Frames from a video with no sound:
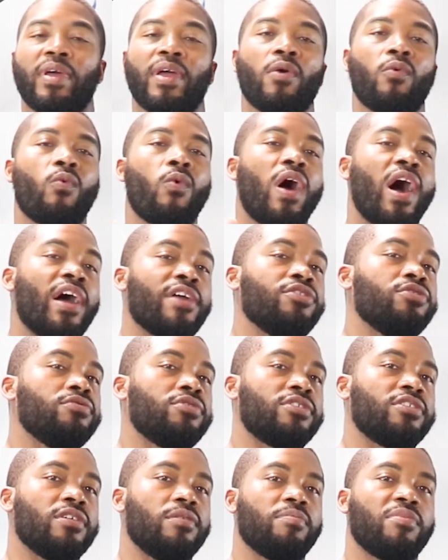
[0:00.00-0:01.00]
and why you
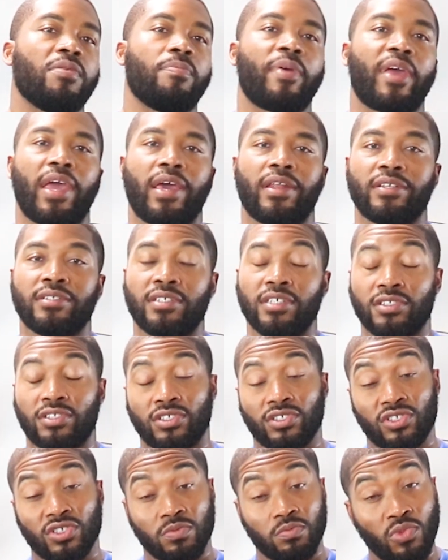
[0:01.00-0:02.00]
shouldn't be paying
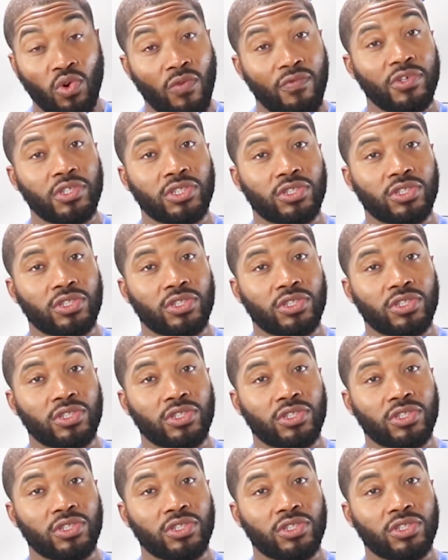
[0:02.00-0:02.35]
attention to movie